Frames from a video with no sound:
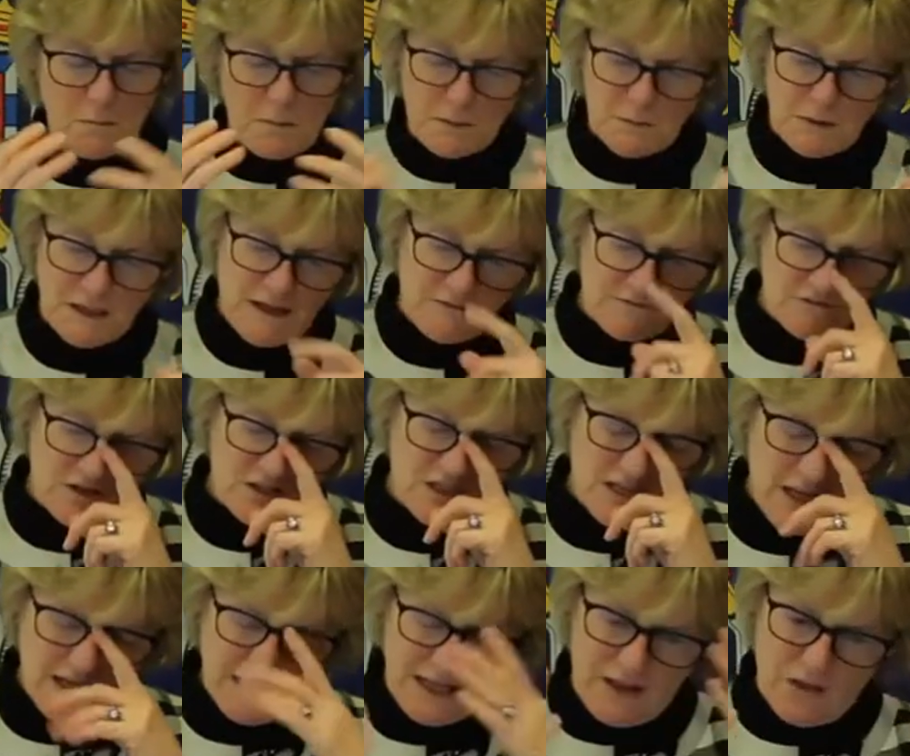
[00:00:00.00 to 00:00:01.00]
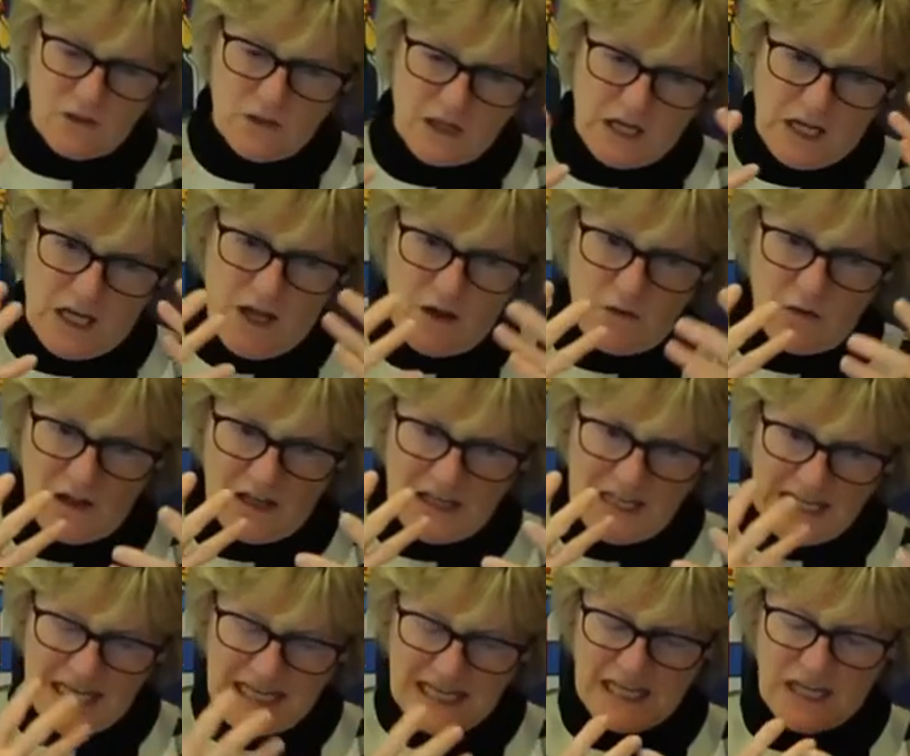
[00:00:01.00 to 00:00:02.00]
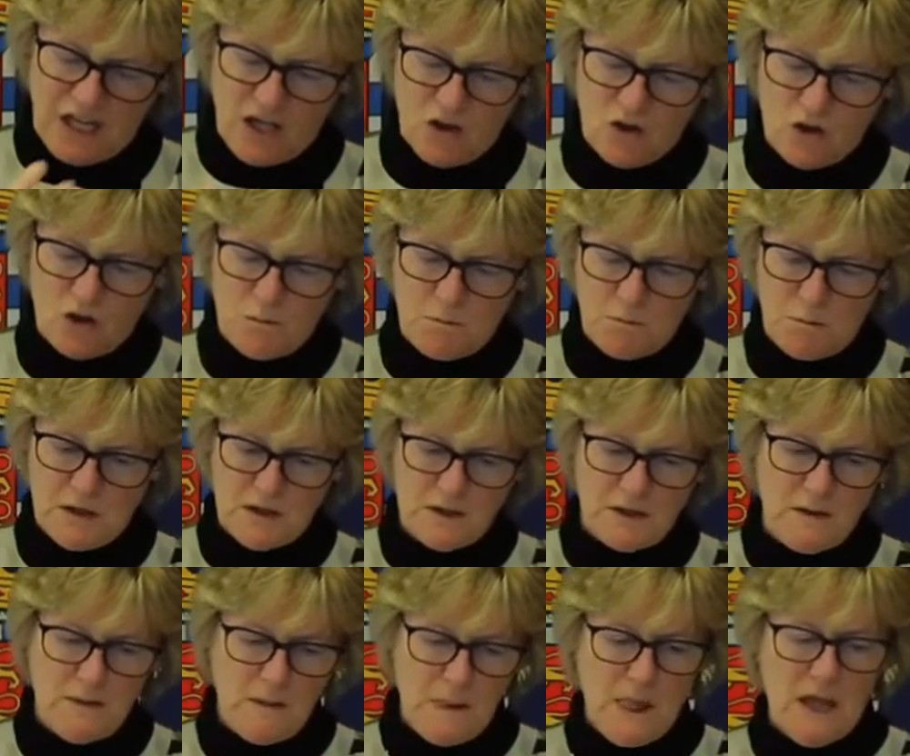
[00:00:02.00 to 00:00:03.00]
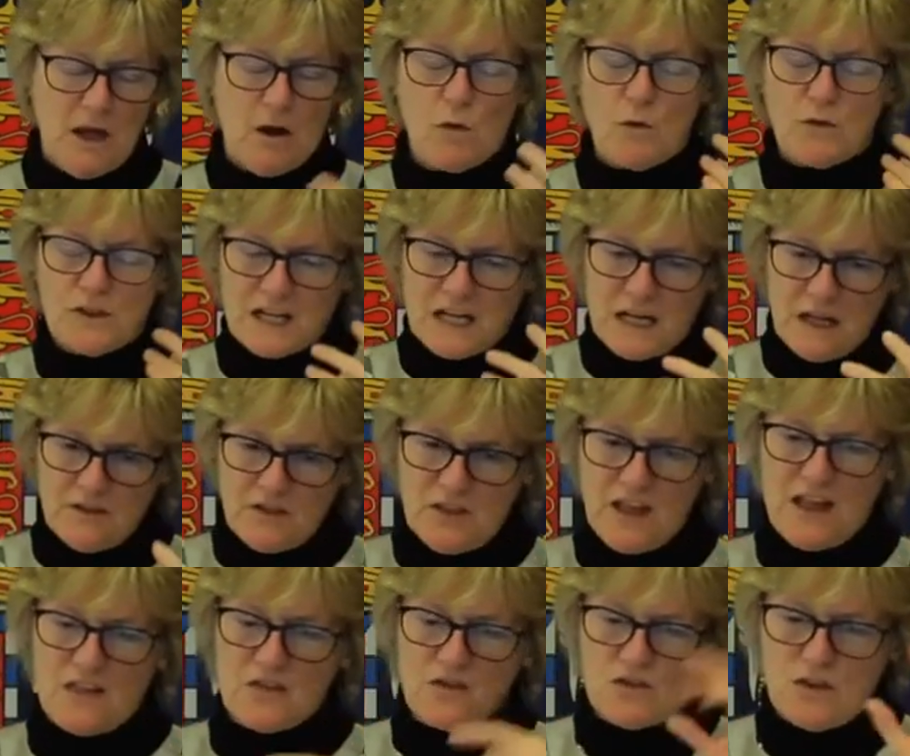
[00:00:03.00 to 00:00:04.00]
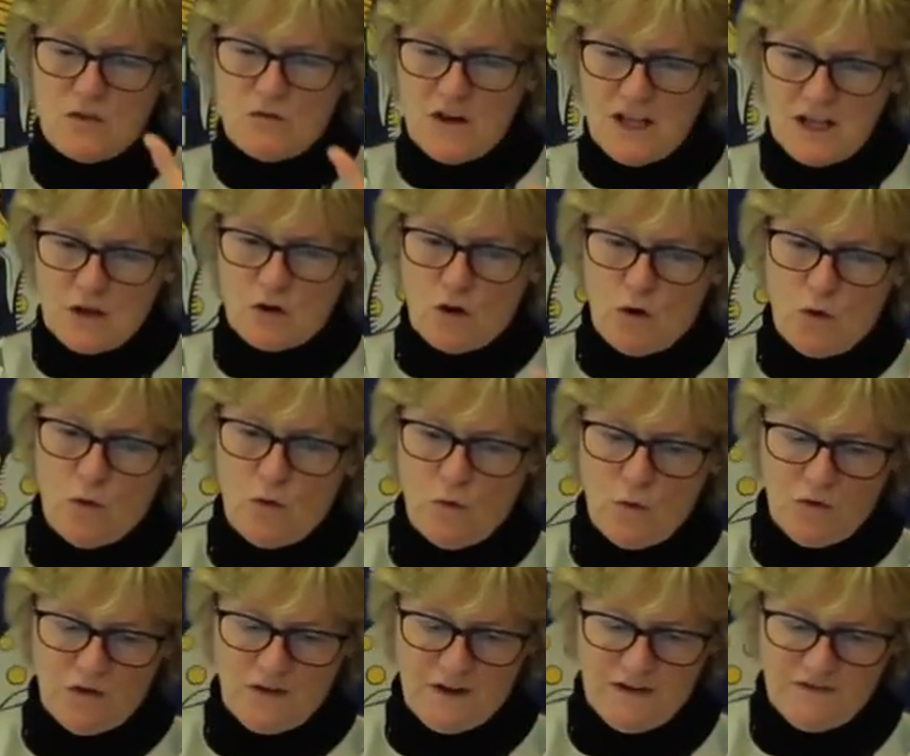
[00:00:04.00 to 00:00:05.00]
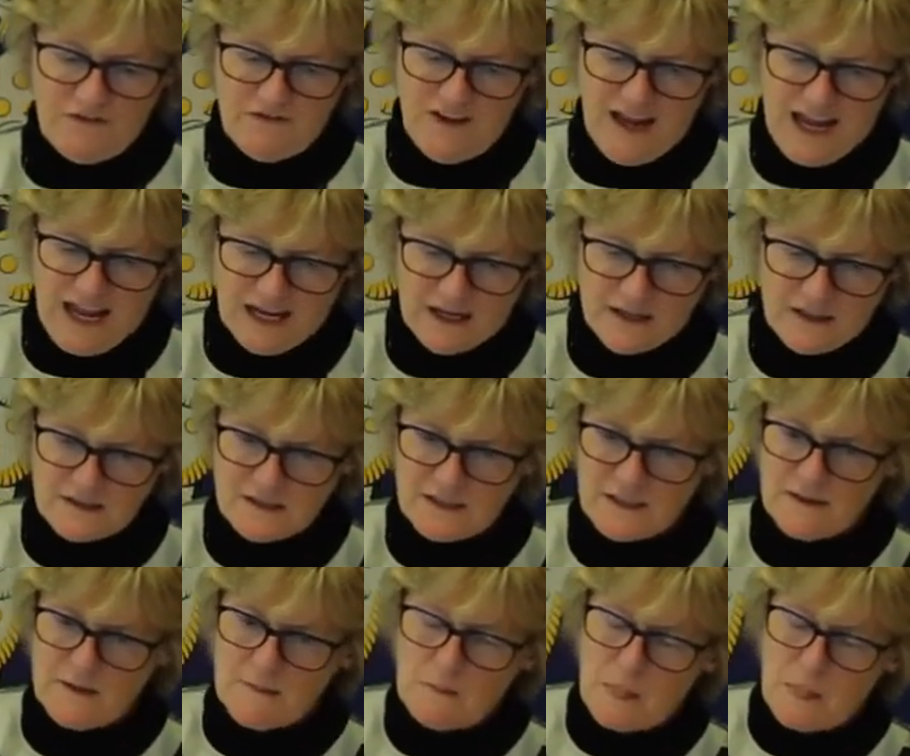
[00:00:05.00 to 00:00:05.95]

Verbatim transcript: and people haven't done it, the close linkage, but, or the real cause and effect.